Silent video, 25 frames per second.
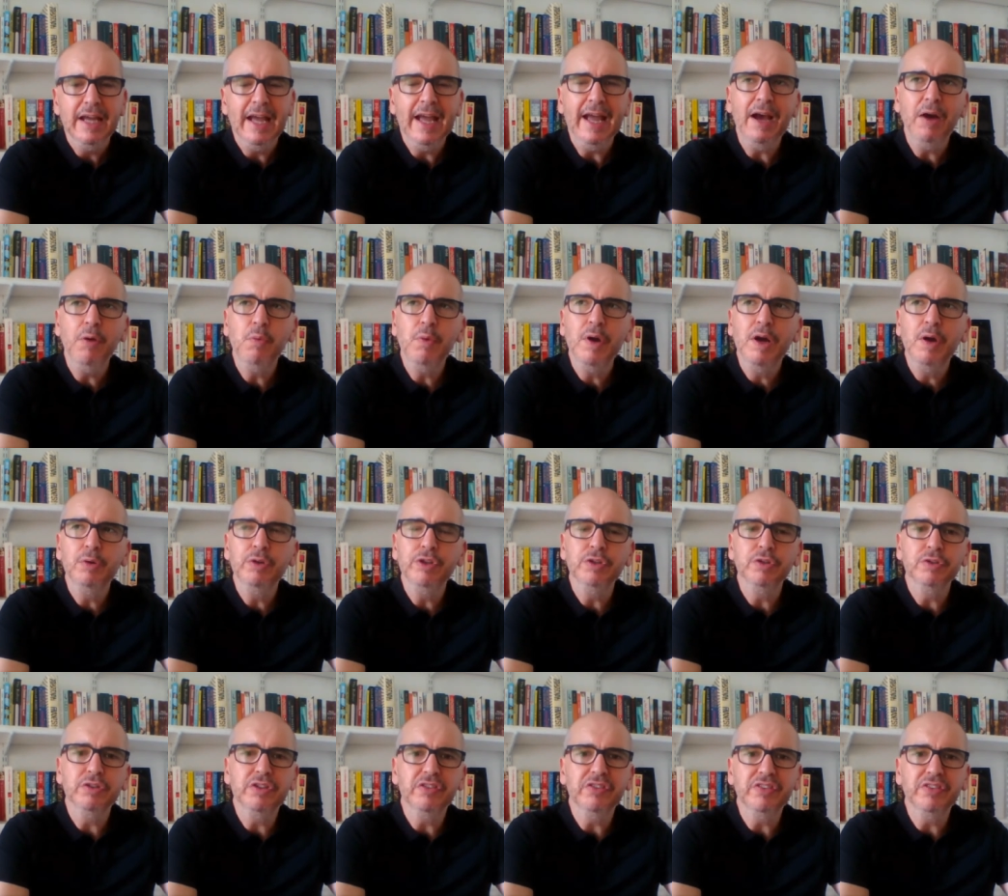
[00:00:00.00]
How well
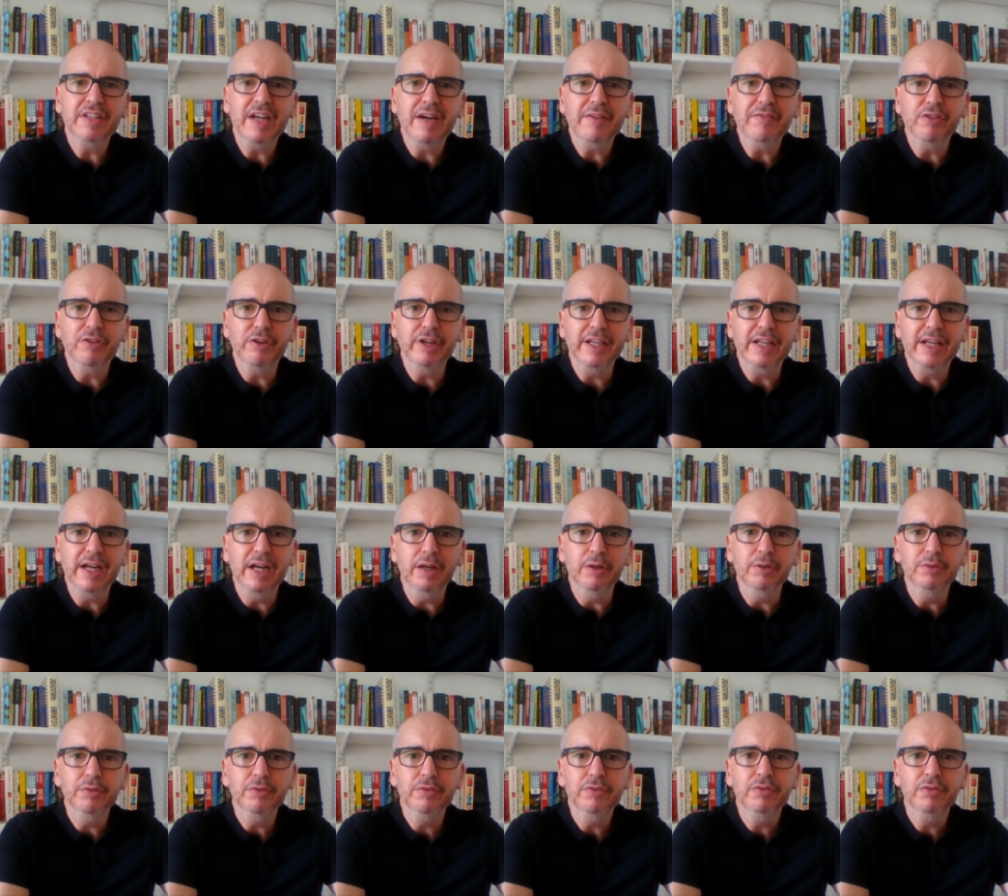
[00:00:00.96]
your discovery
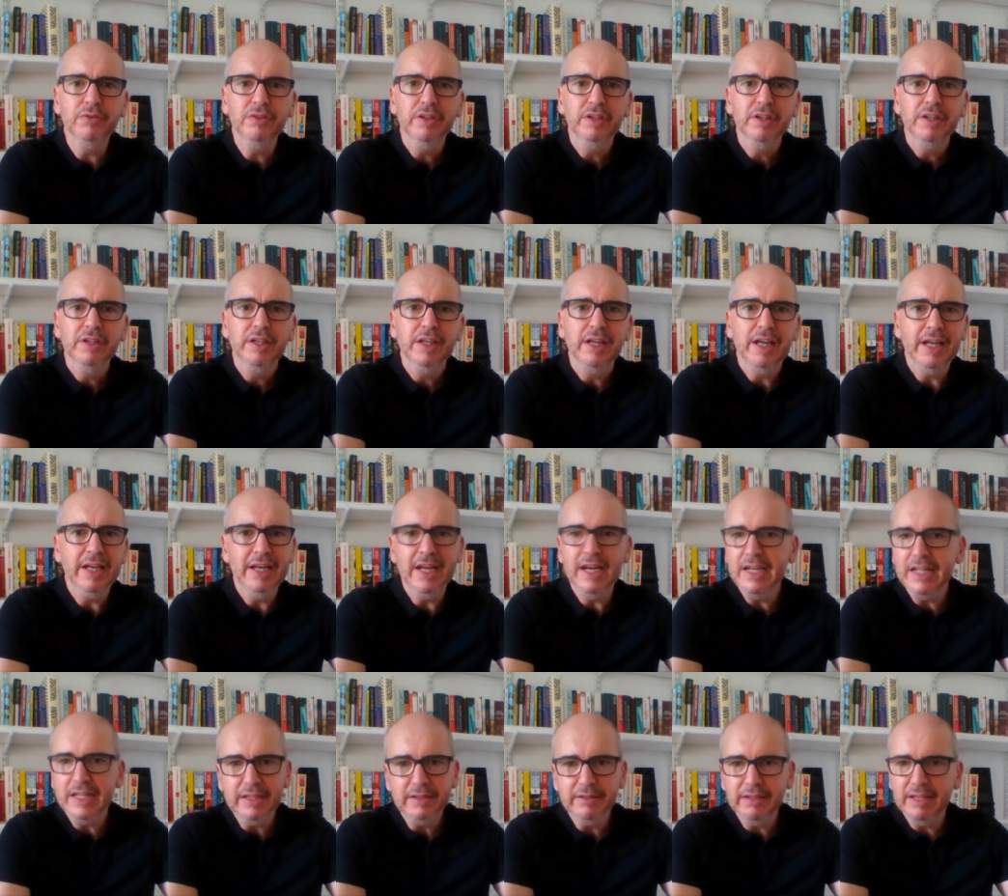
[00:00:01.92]
goes in
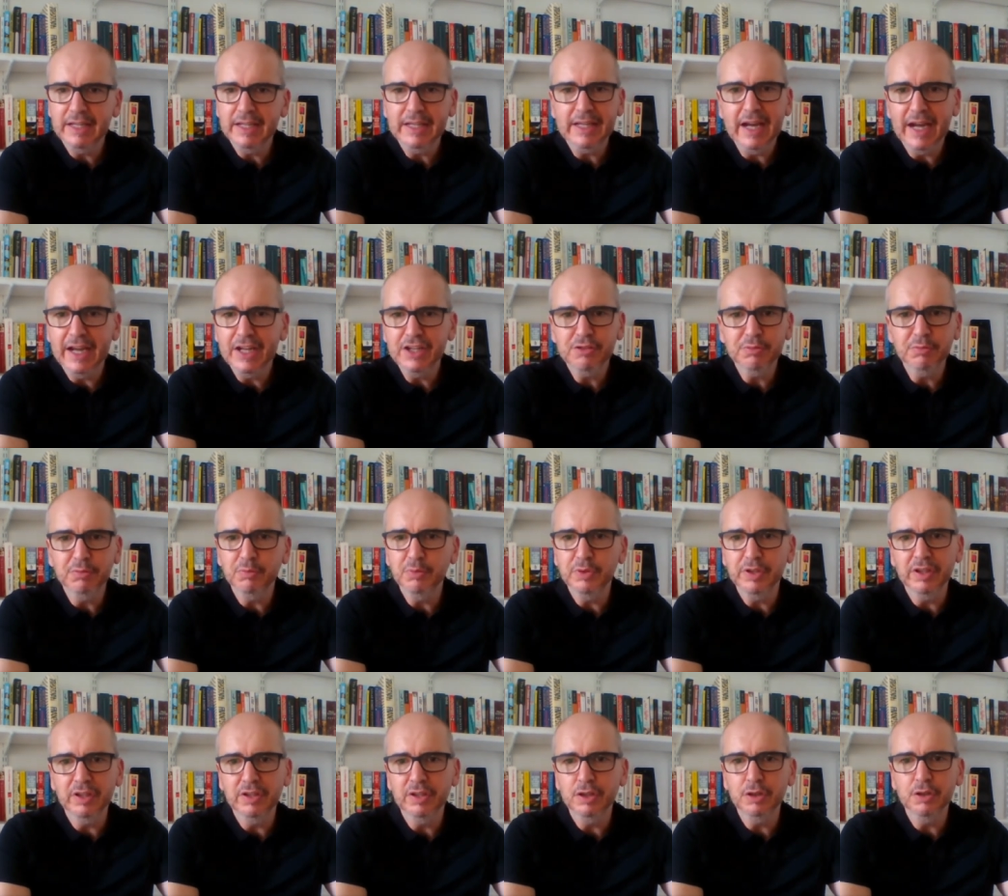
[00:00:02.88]
any engagement
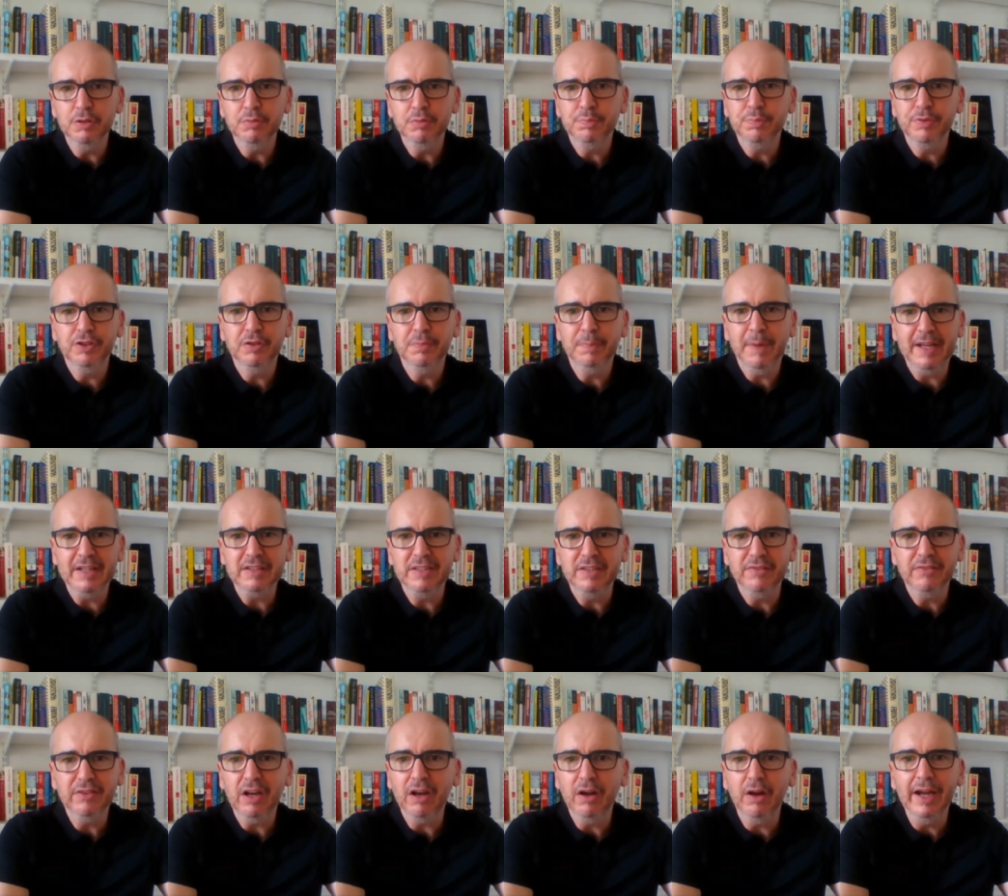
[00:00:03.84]
with a new
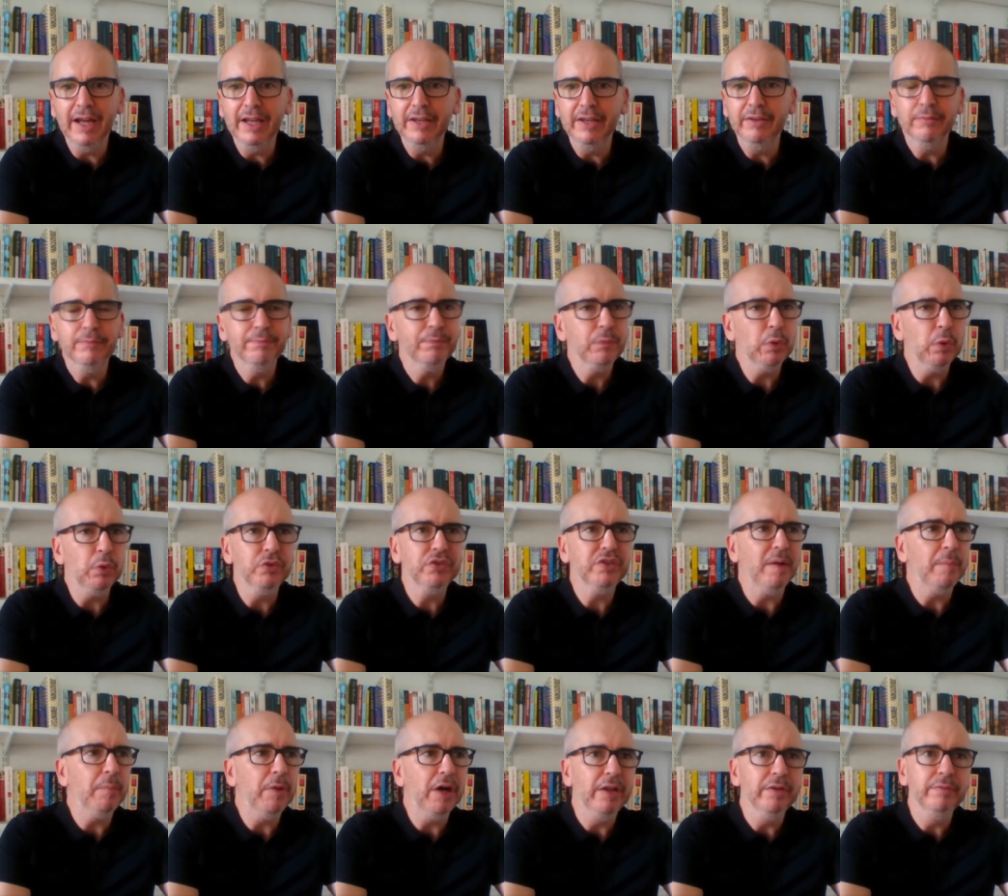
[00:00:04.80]
prospective client or
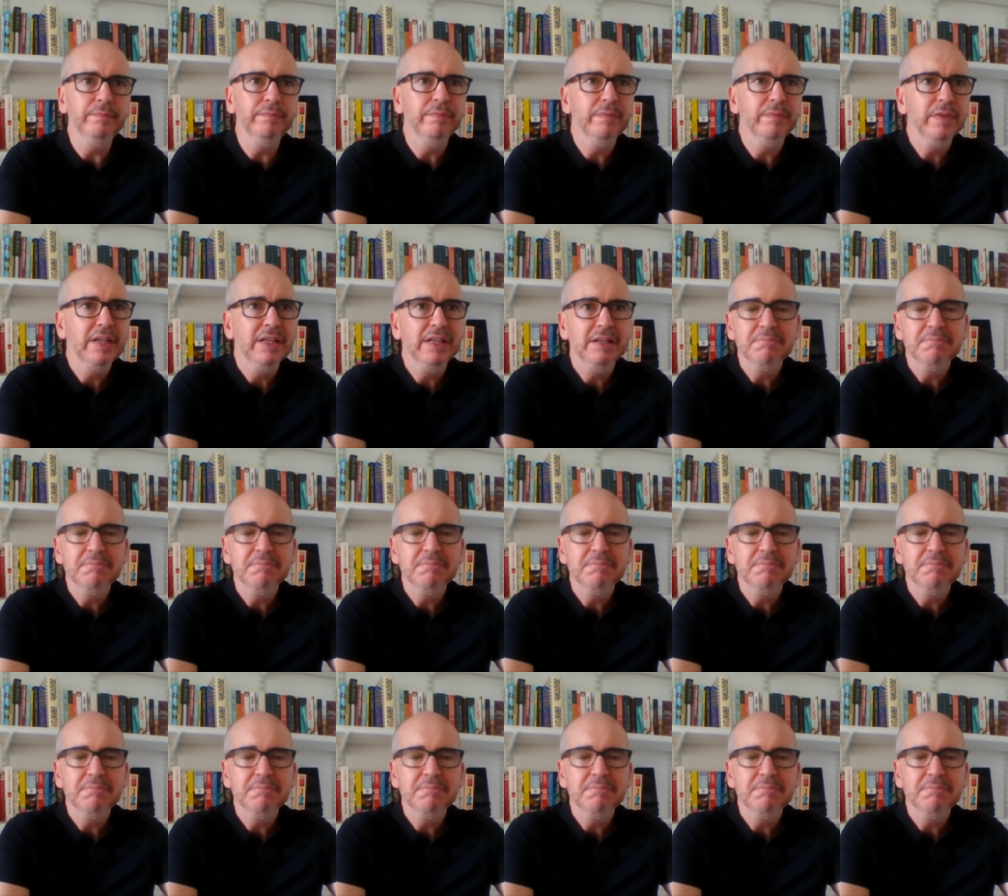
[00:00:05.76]
someone